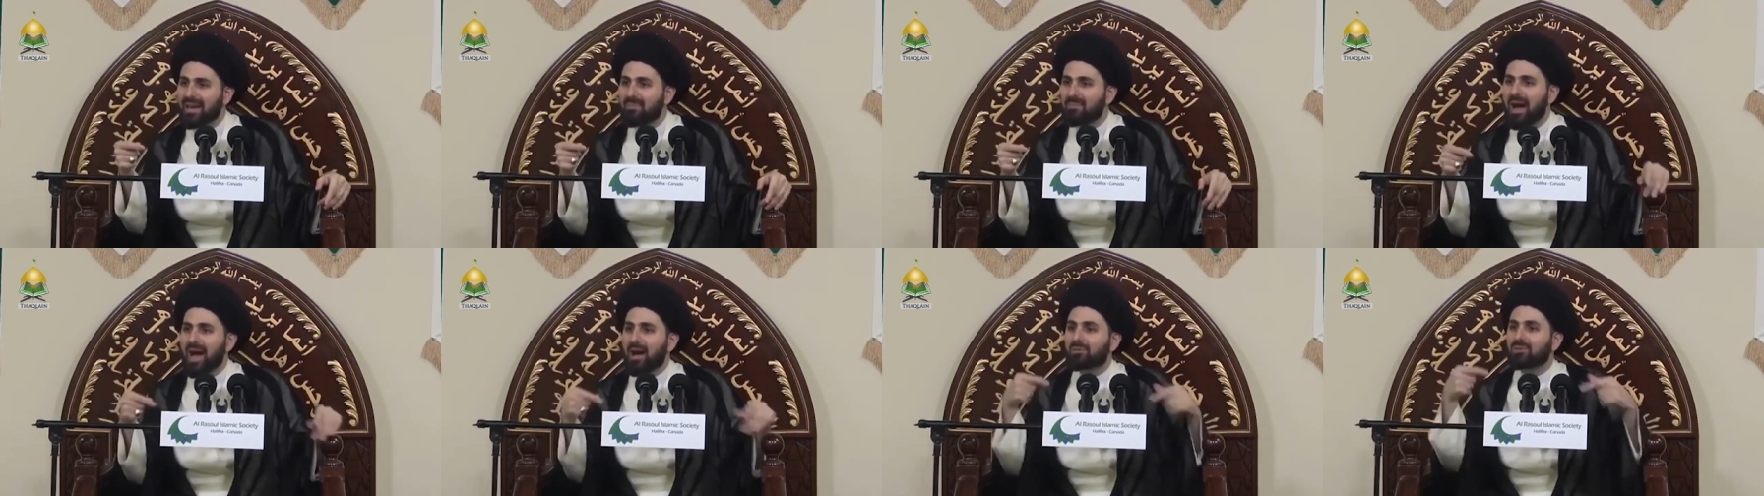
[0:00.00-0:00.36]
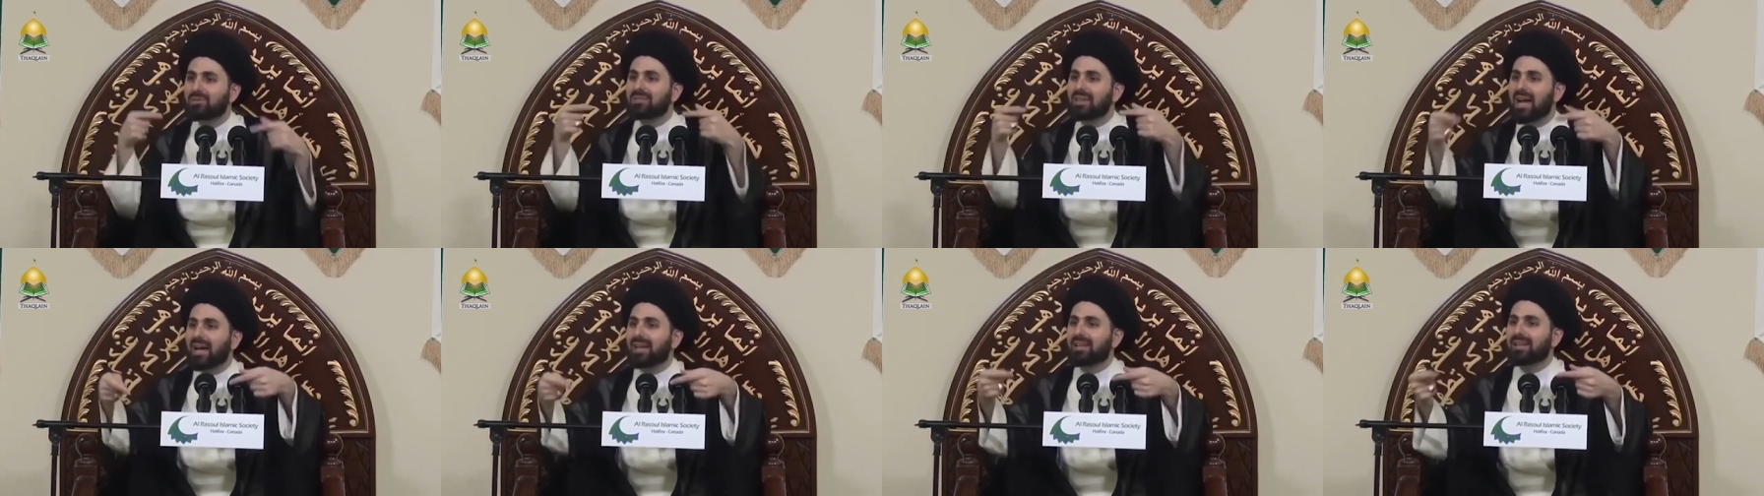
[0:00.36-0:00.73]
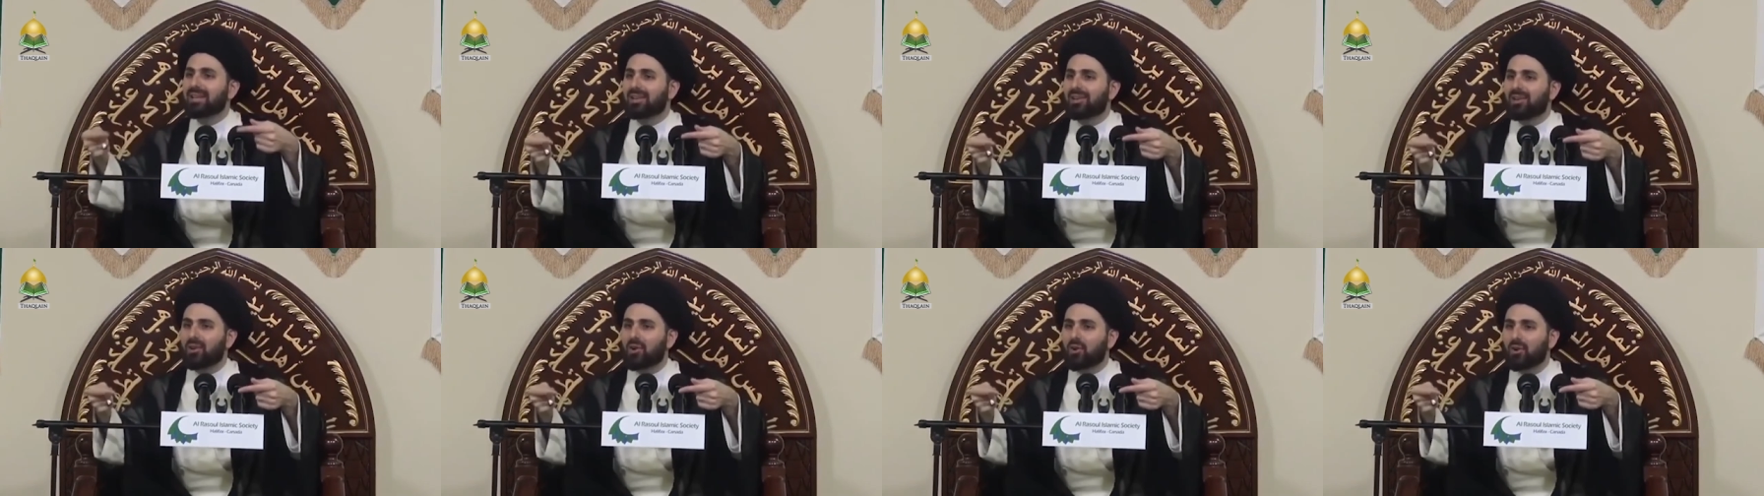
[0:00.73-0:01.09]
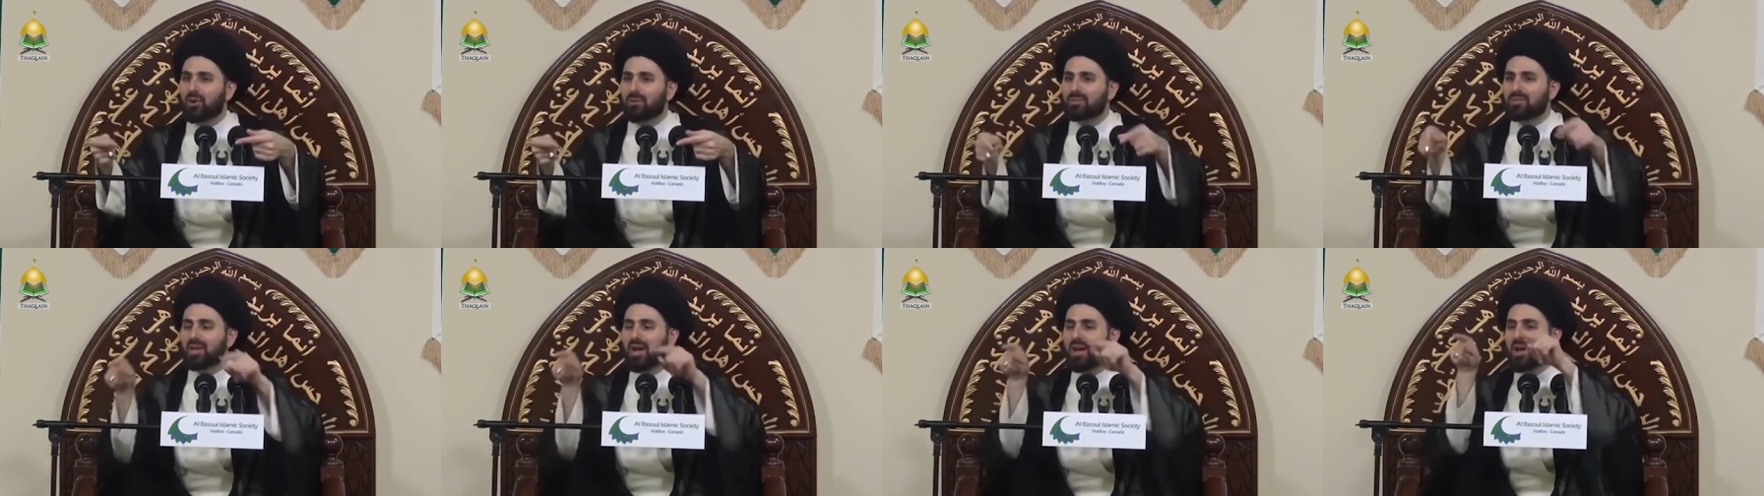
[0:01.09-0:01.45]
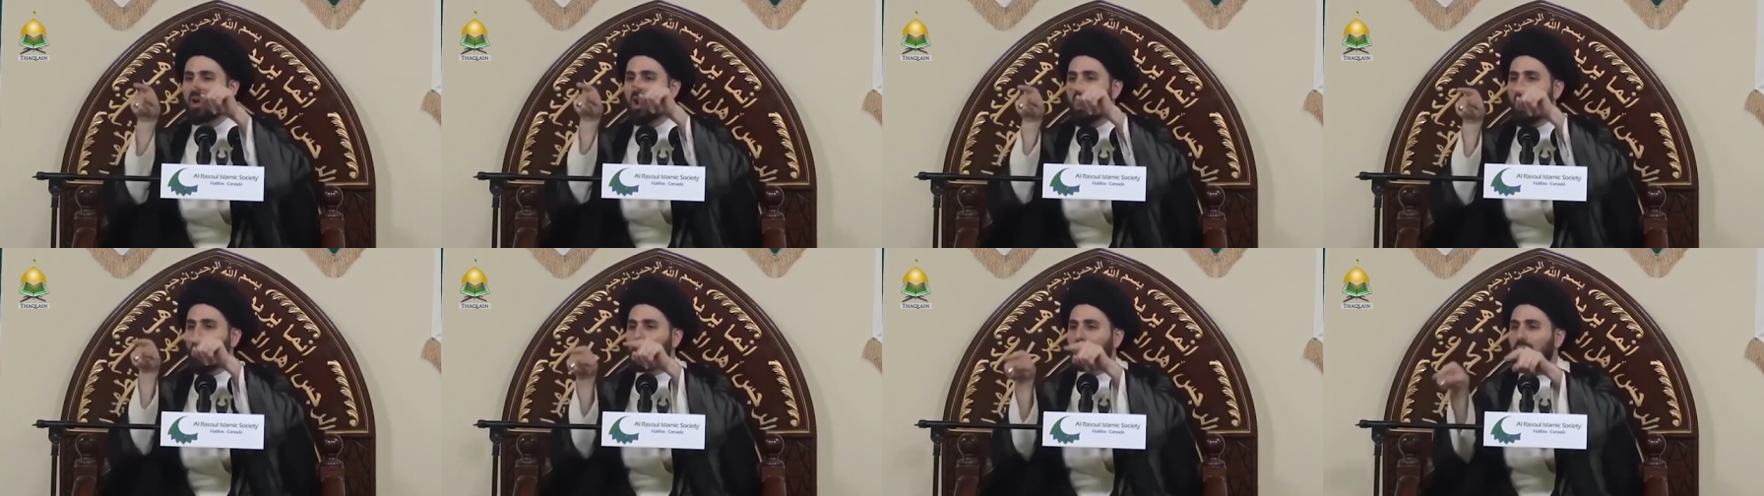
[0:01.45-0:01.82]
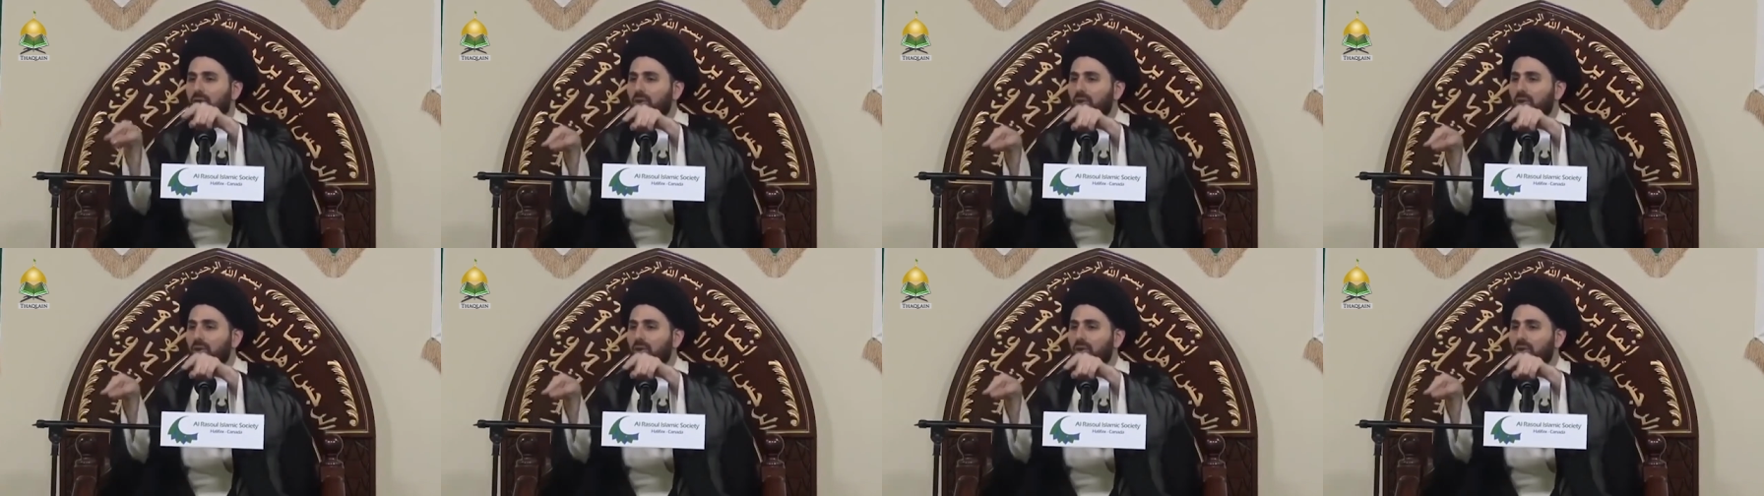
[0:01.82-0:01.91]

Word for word: about Tahlil al-khums are